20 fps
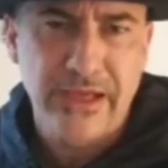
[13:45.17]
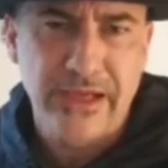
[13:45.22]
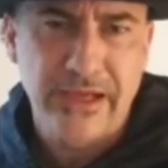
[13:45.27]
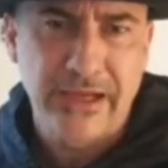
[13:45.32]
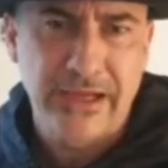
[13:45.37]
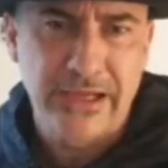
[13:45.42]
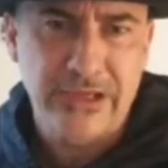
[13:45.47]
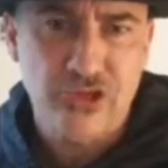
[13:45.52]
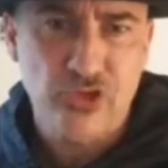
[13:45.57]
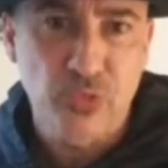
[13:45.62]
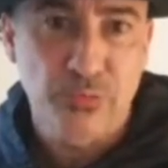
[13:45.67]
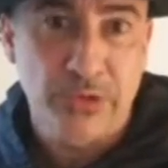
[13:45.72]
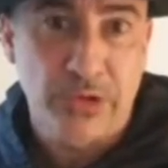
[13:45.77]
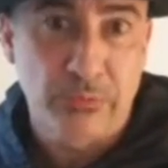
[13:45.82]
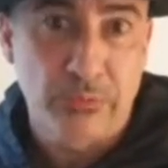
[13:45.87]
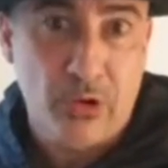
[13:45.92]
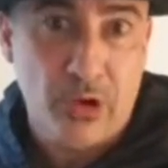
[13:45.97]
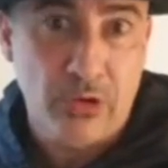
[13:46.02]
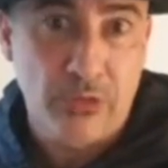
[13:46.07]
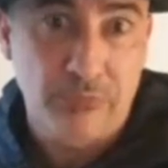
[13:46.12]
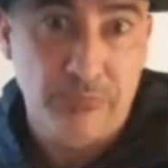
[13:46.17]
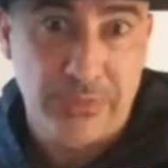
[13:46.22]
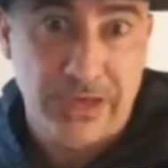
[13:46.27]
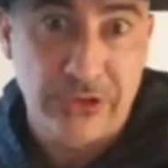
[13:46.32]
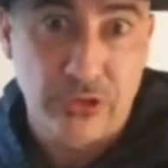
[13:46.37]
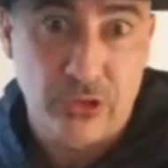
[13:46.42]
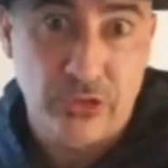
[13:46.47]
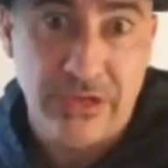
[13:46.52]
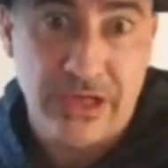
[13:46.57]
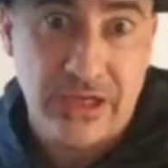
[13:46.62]
Super Bowl of
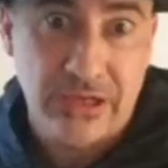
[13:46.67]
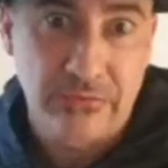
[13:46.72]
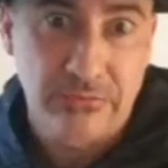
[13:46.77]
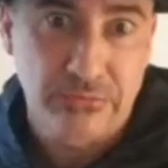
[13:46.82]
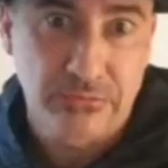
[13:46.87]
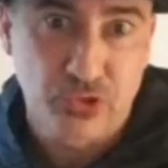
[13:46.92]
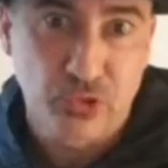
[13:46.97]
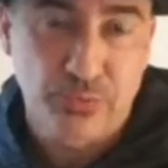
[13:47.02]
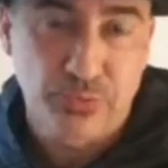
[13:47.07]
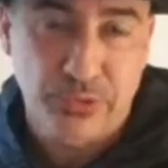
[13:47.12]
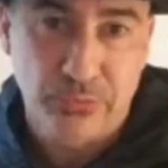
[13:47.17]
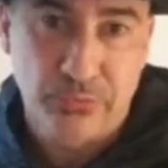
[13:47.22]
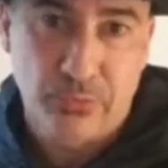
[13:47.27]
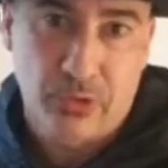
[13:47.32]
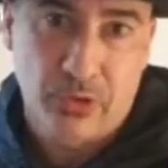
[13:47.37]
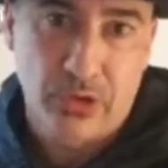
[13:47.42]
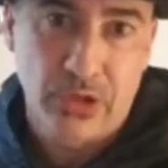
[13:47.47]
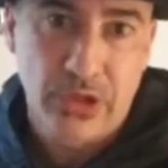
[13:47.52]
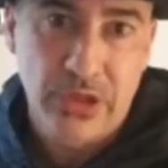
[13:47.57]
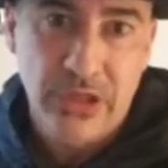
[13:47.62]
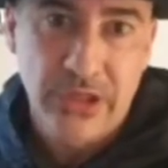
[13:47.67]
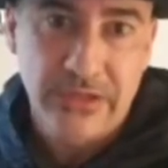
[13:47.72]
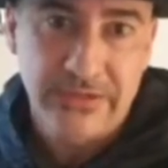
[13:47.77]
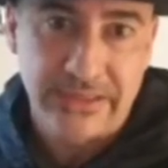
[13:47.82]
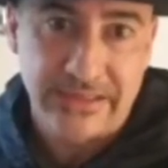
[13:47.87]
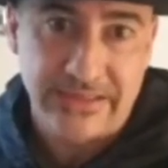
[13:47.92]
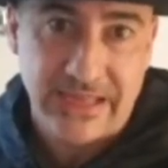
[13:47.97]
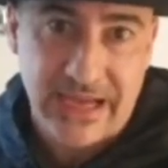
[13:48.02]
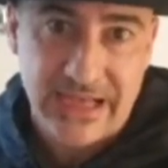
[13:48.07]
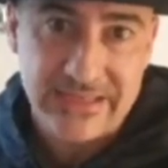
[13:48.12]
Madonna Super Bowl? The
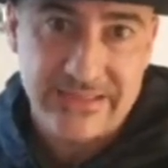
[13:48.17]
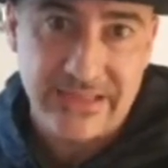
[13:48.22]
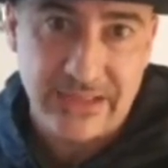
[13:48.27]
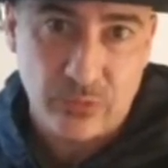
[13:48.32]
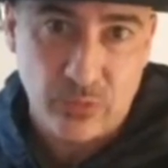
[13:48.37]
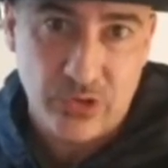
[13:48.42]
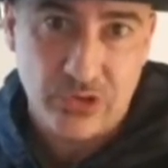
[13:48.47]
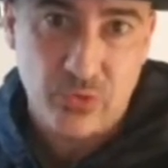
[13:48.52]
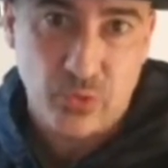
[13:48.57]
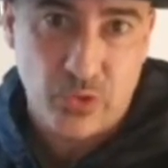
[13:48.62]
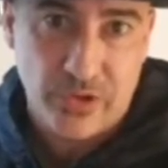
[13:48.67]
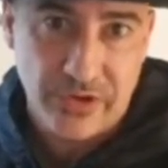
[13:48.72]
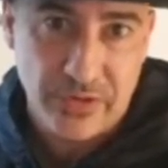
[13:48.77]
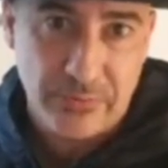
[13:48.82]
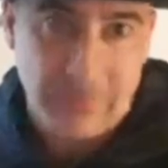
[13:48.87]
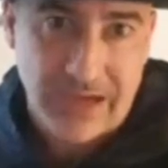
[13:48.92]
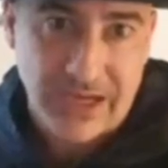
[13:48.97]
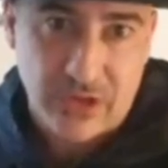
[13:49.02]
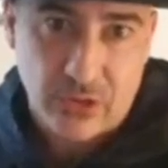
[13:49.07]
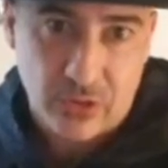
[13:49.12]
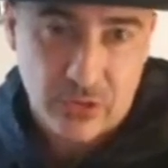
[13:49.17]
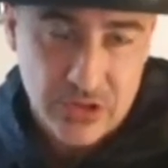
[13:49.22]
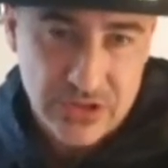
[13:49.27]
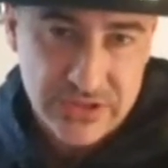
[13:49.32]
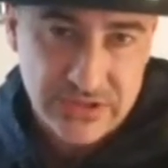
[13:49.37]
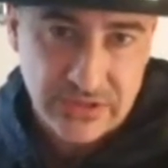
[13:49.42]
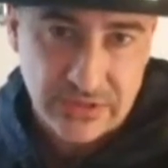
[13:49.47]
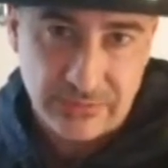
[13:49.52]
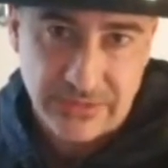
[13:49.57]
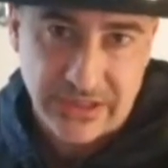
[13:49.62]
dancer was wearing my
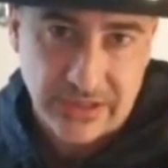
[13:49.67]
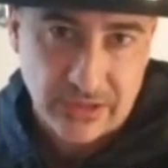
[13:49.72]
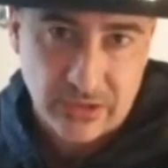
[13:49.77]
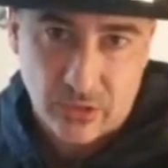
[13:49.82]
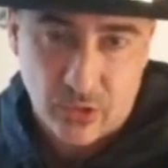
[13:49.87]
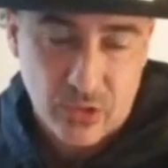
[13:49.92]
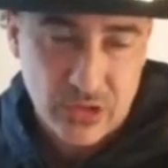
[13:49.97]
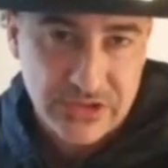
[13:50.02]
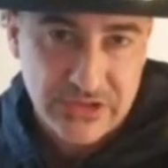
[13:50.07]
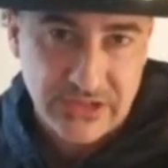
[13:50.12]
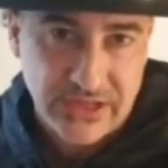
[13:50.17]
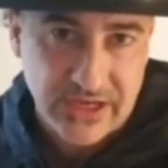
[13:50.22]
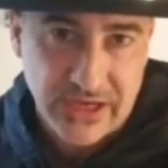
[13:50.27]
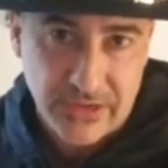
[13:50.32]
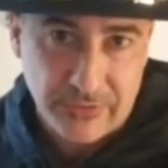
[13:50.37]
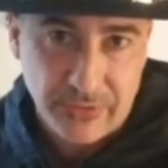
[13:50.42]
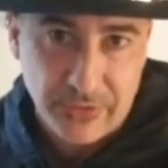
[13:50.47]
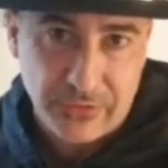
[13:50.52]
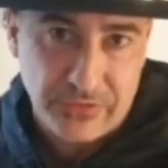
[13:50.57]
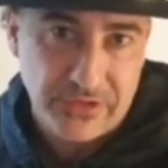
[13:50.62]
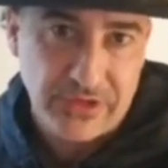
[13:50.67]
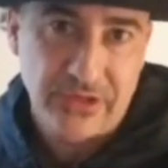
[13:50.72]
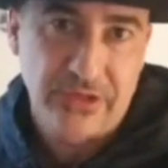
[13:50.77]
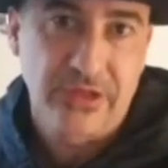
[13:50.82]
corset, metal corset, and everything,